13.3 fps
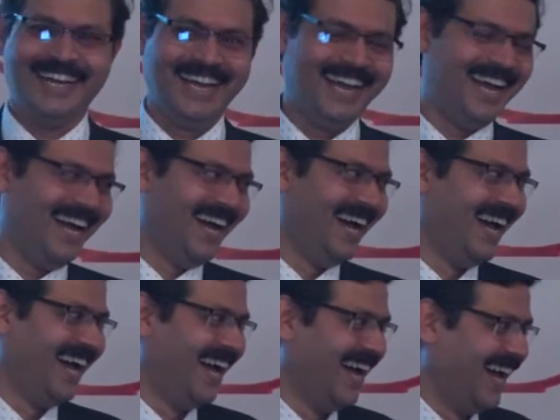I
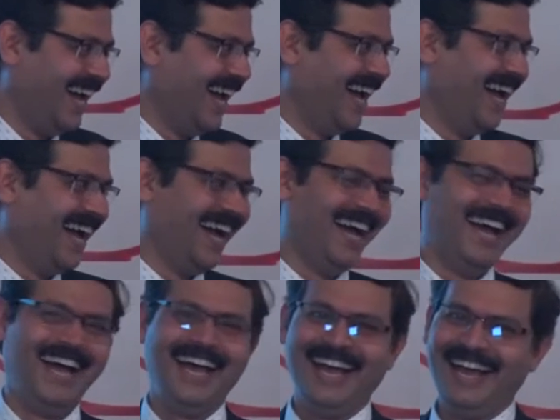work
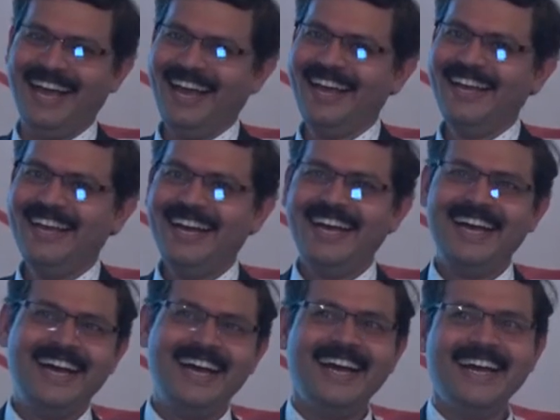at my
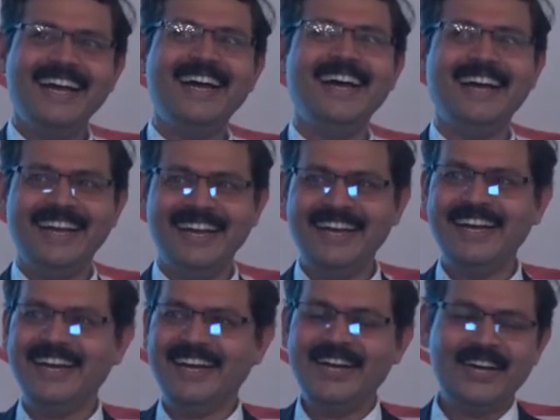working place as
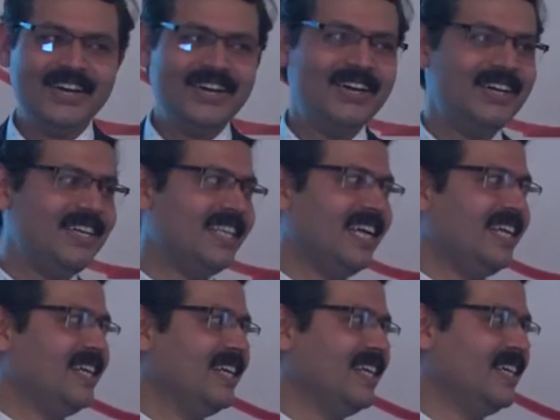well.
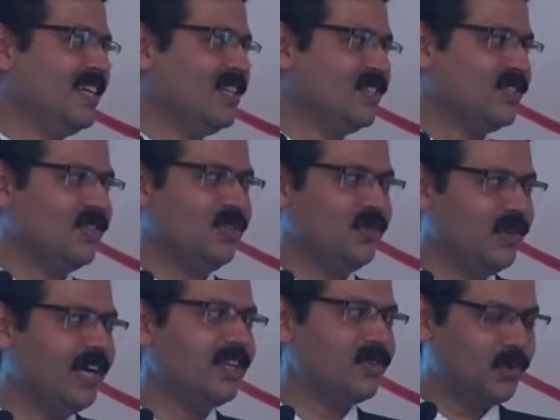Another thing. So
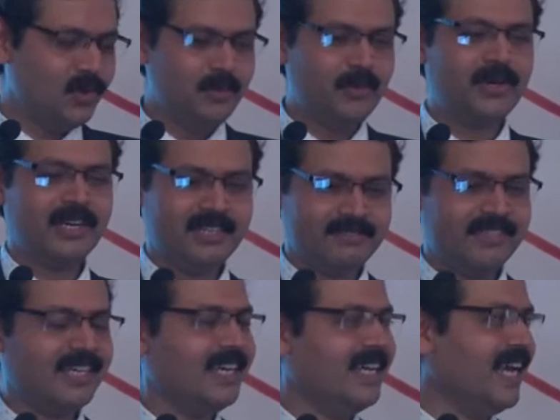you are a role model,
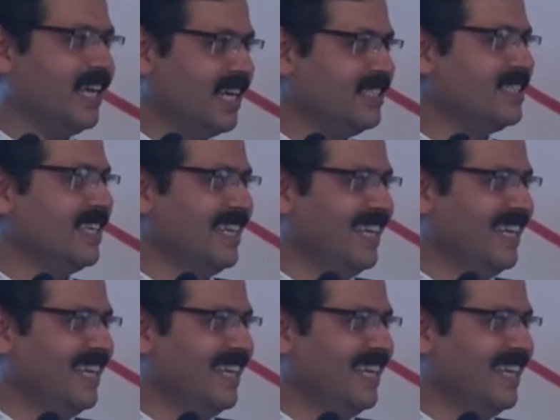definitely, I can say.